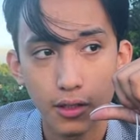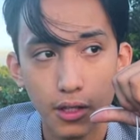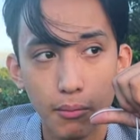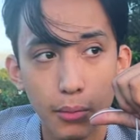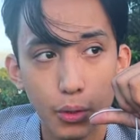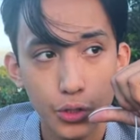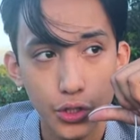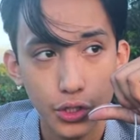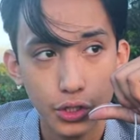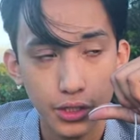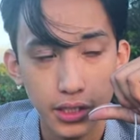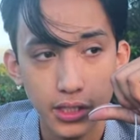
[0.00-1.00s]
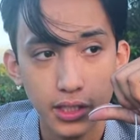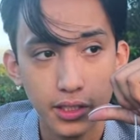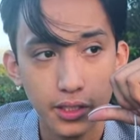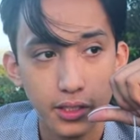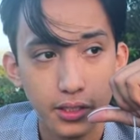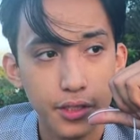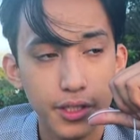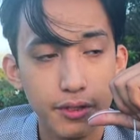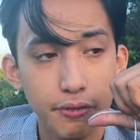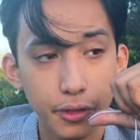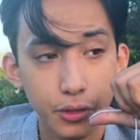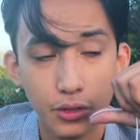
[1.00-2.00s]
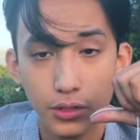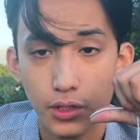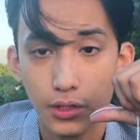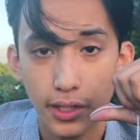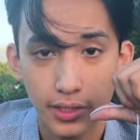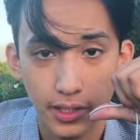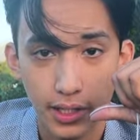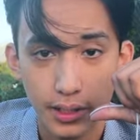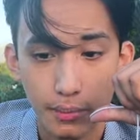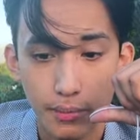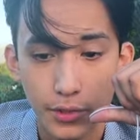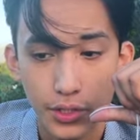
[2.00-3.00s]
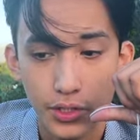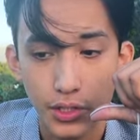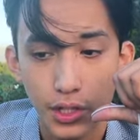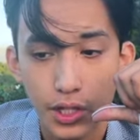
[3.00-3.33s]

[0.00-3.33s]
emotionally difficult at times